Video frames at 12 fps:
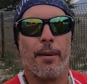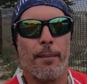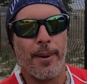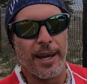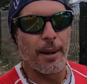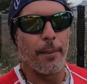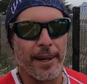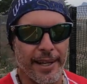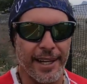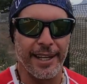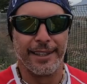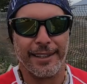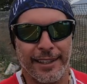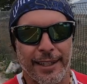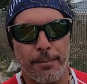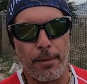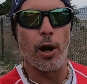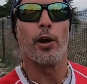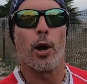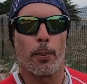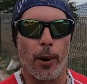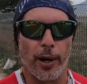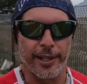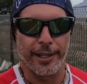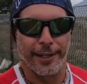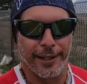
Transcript: millimeter monopod.